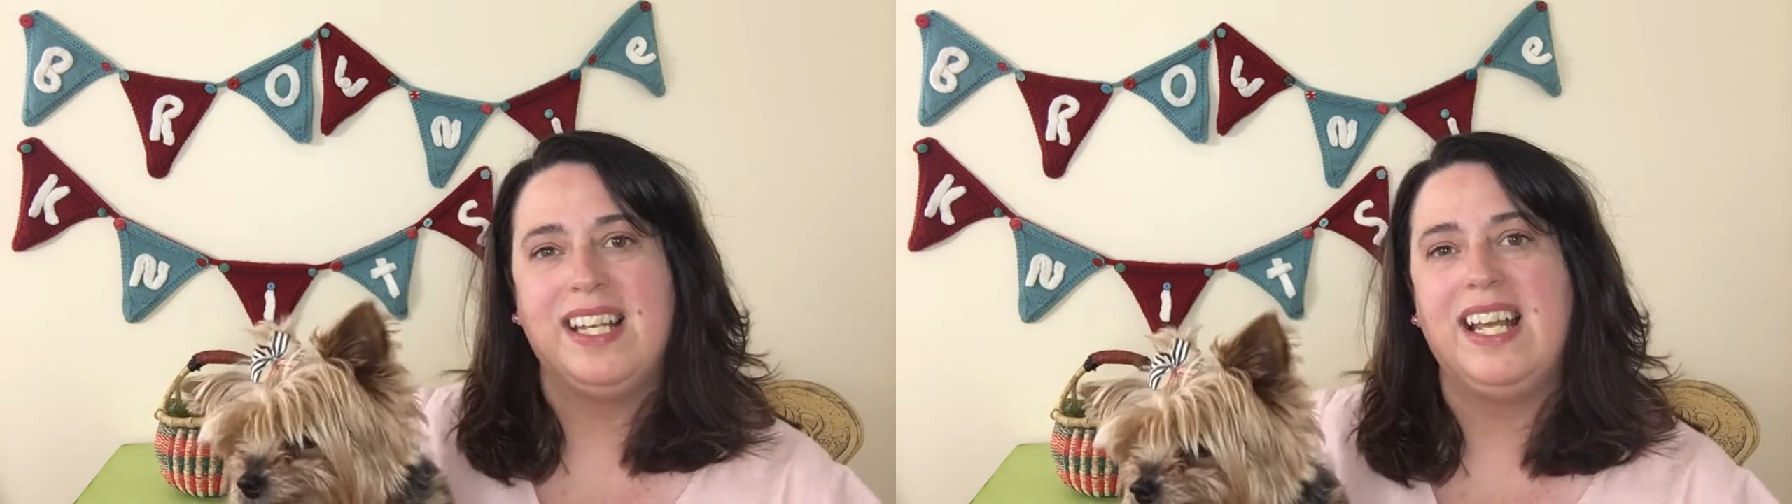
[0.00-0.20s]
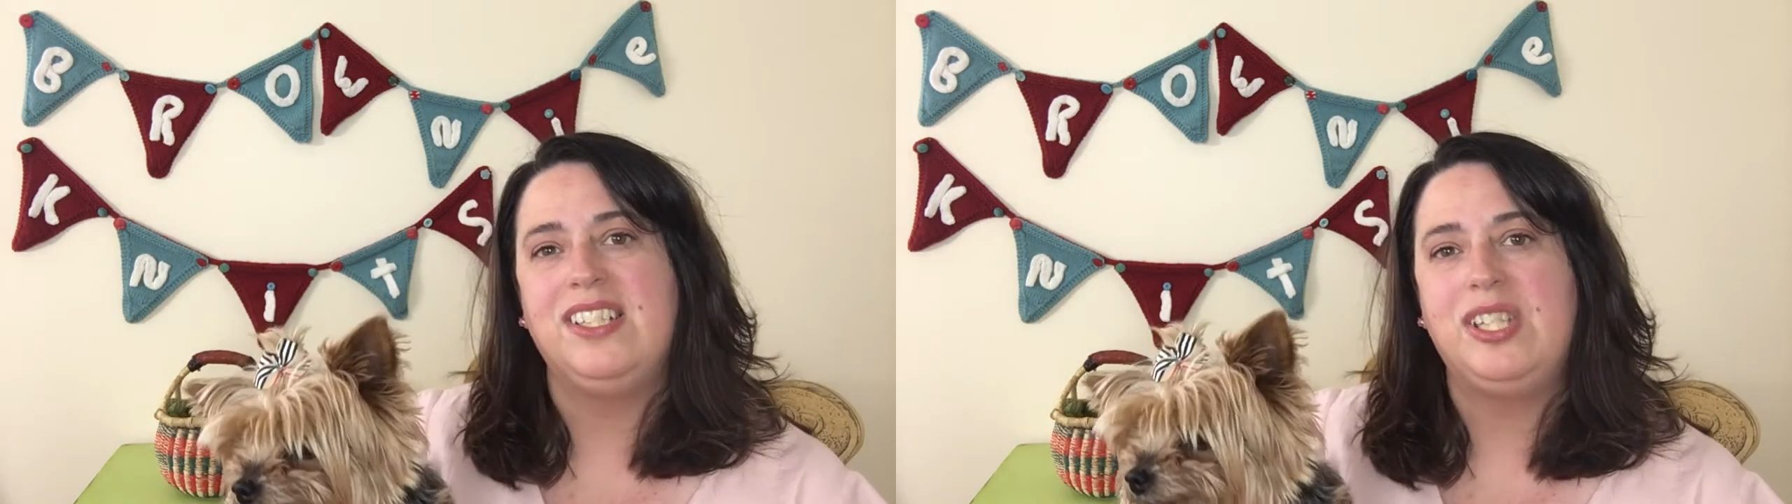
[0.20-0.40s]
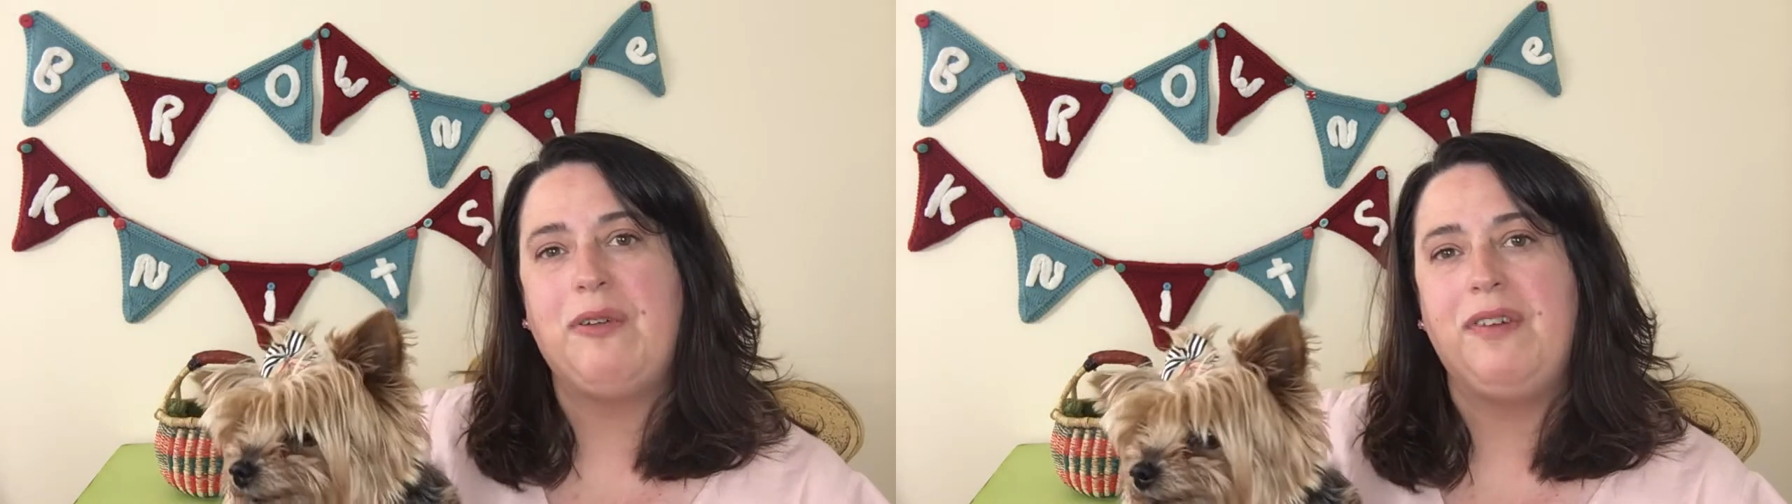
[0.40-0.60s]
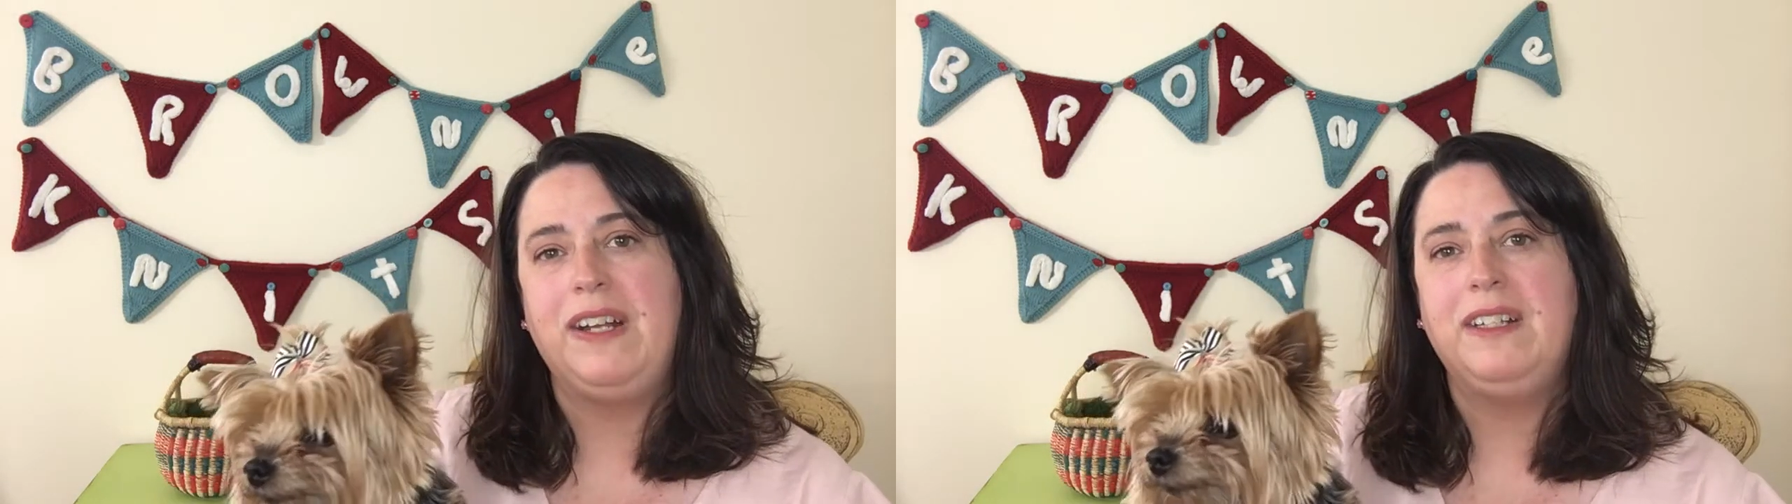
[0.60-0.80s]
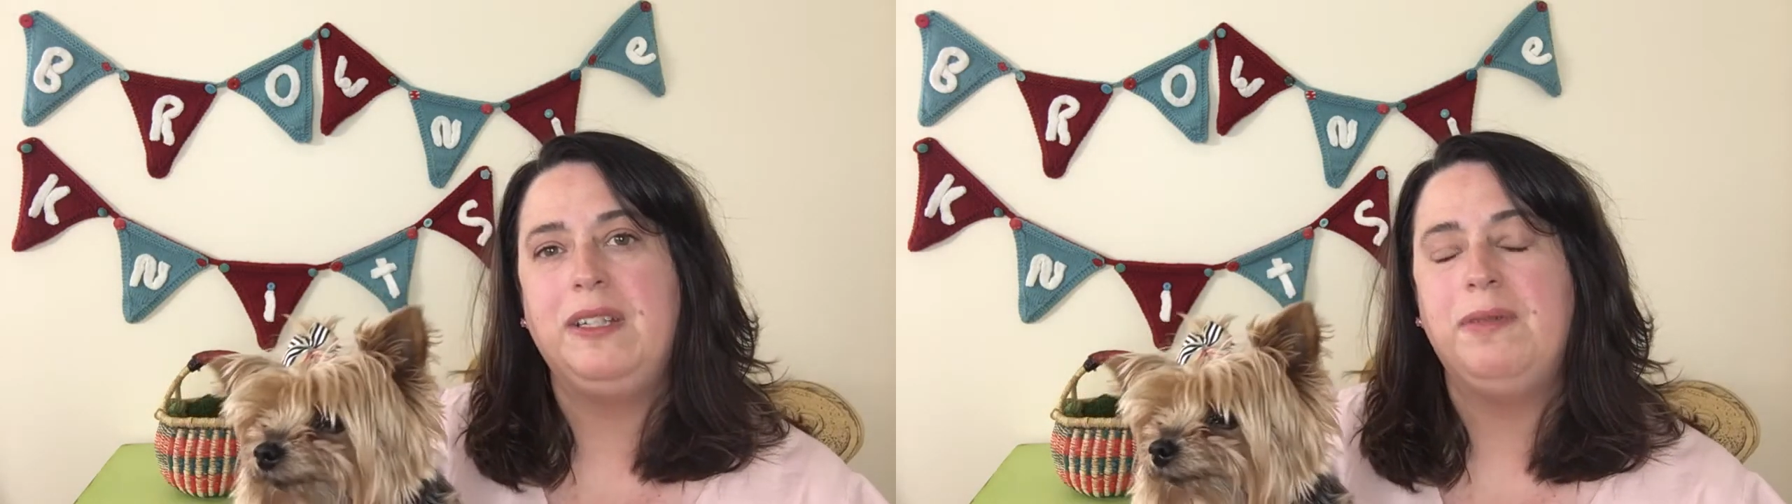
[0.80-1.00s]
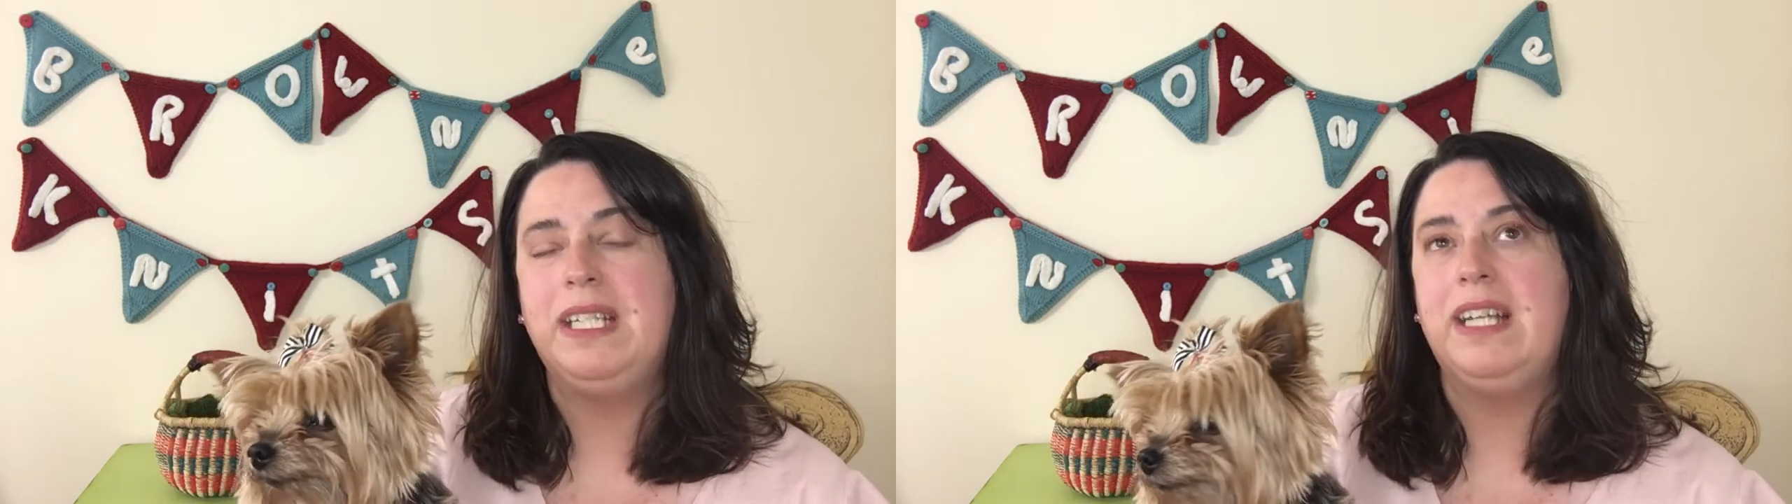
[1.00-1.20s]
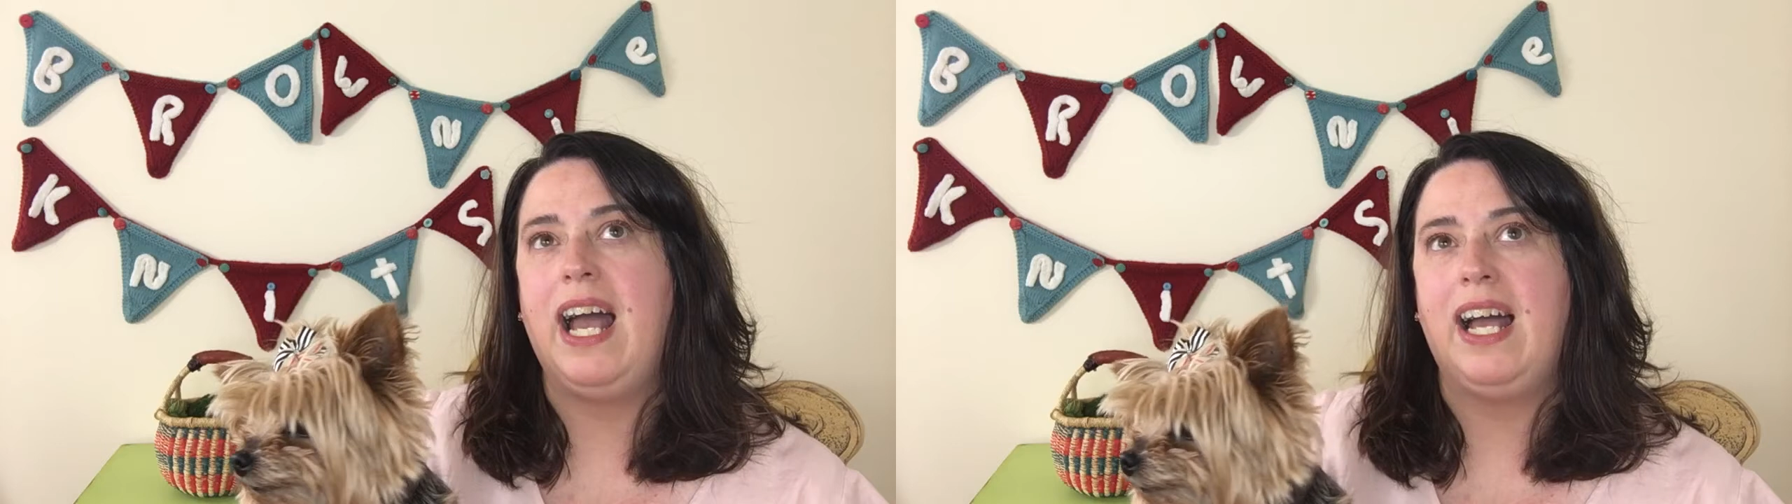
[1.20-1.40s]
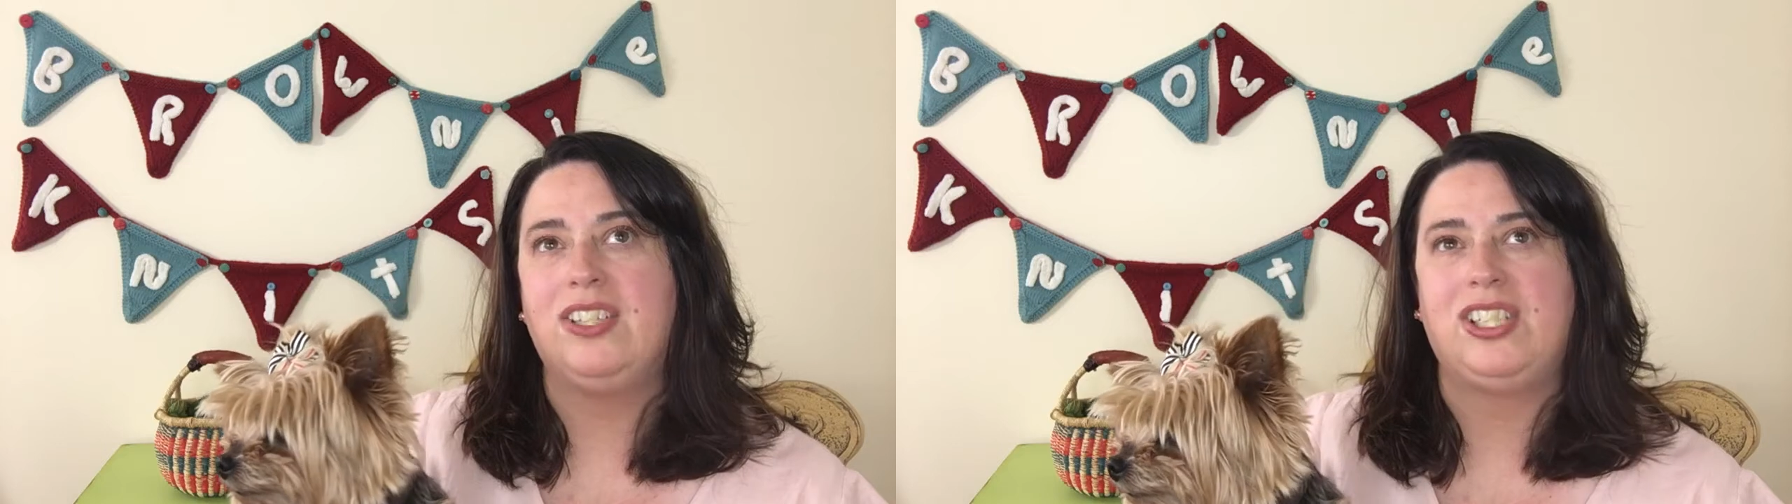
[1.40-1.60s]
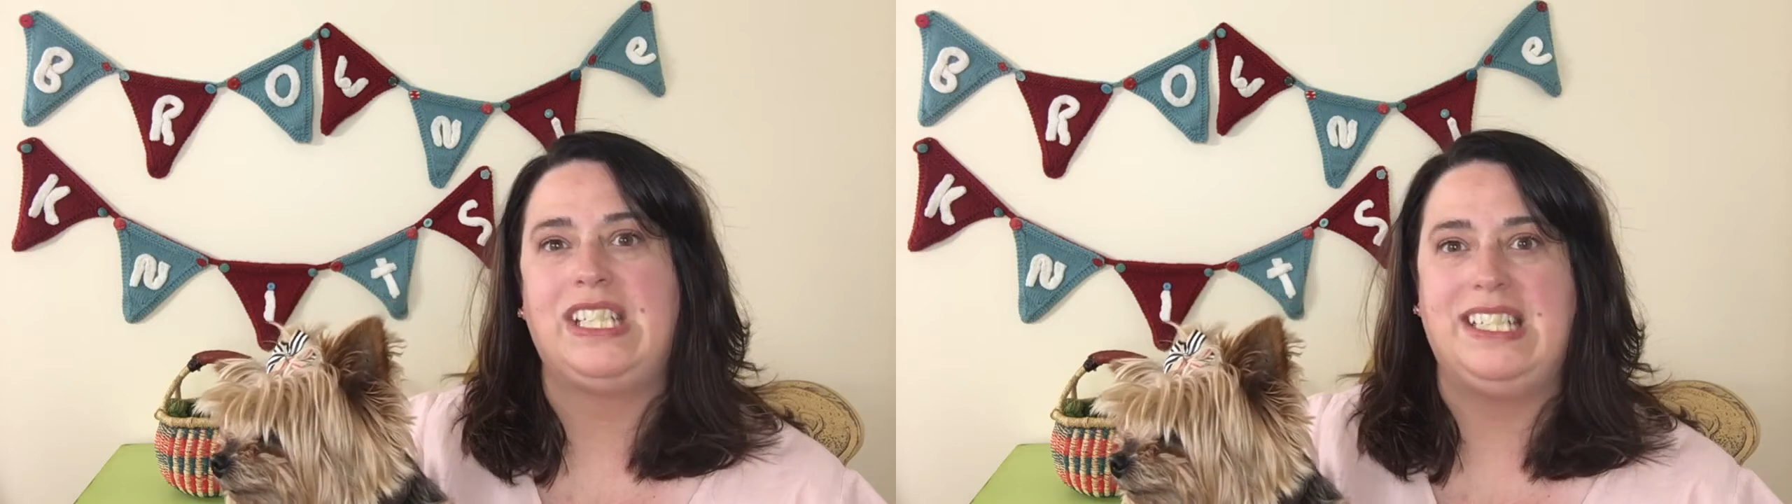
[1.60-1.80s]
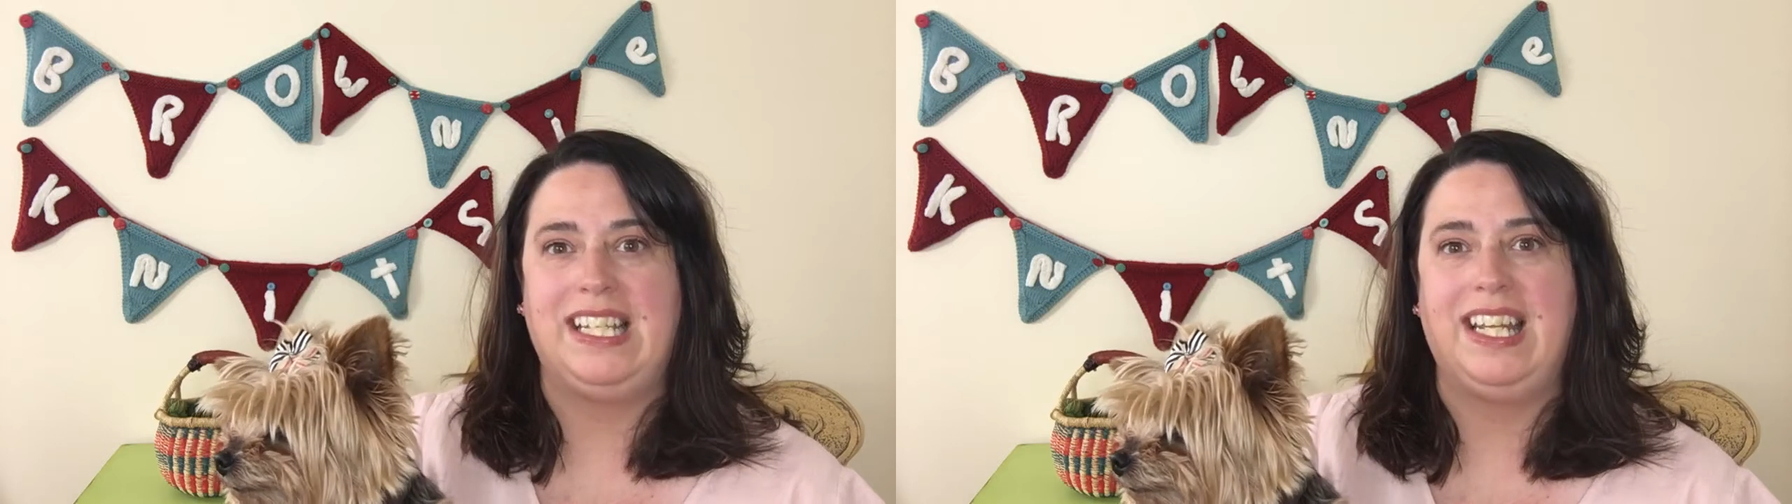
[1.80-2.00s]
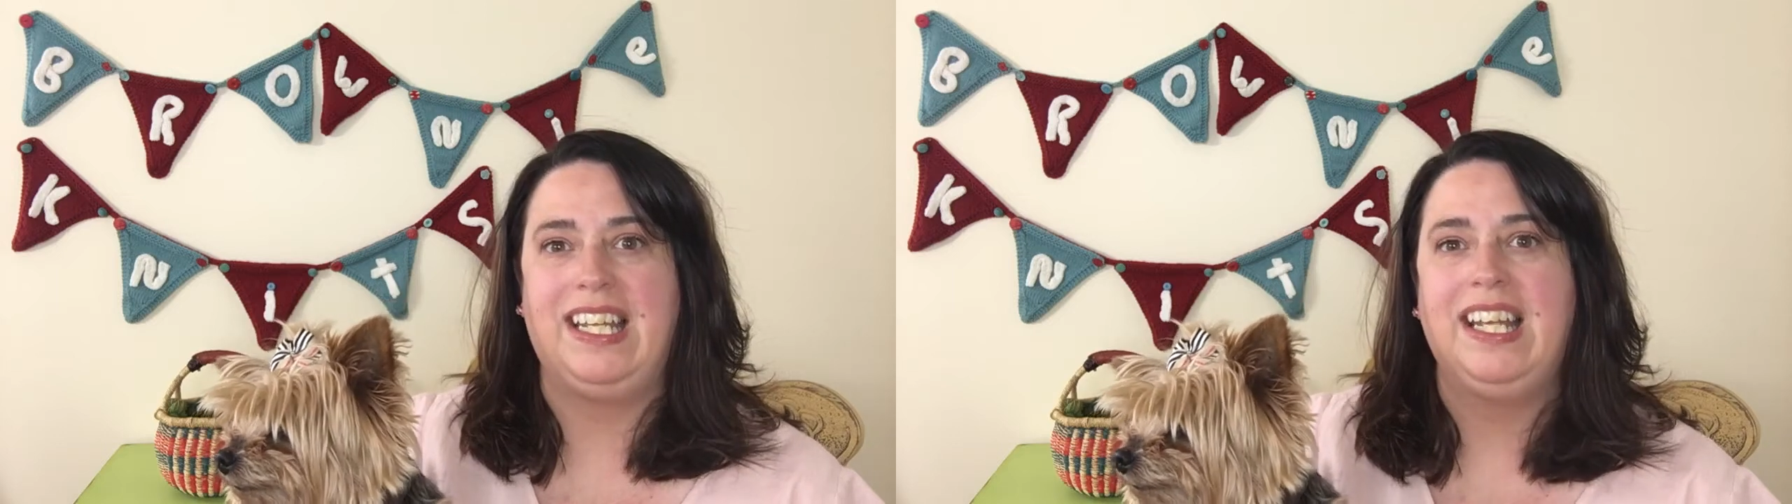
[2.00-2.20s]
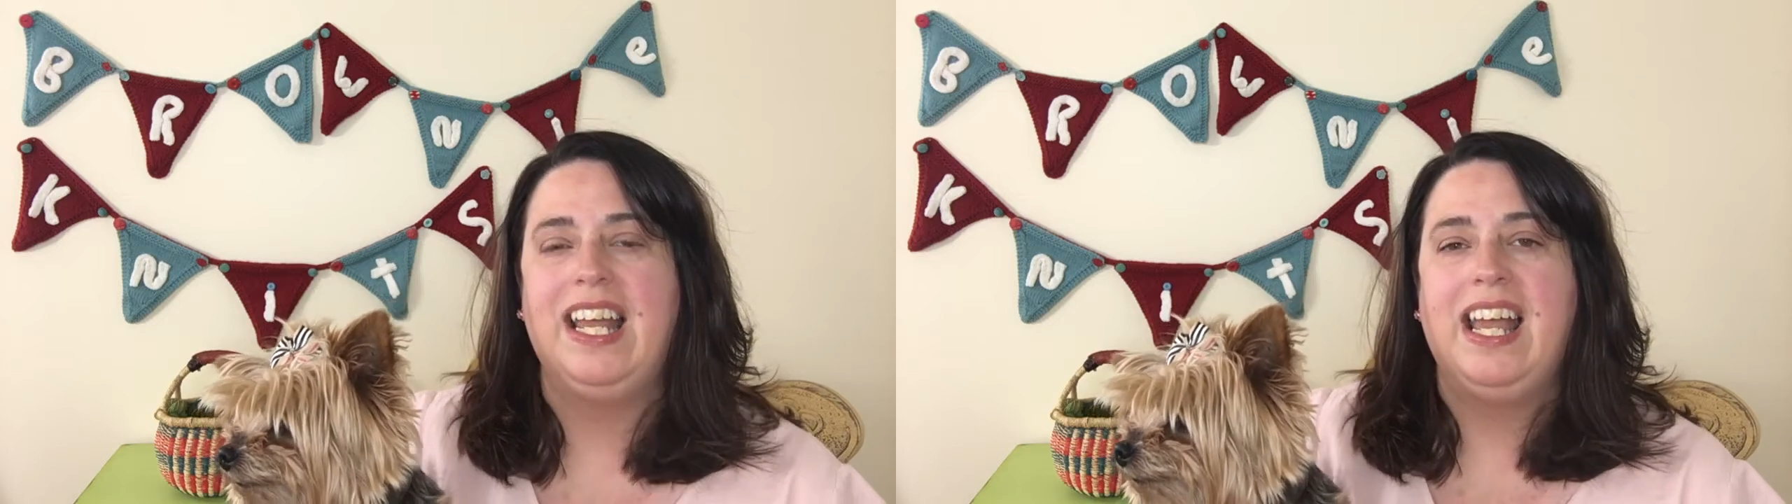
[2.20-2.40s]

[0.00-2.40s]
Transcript: And so finally we actually did it.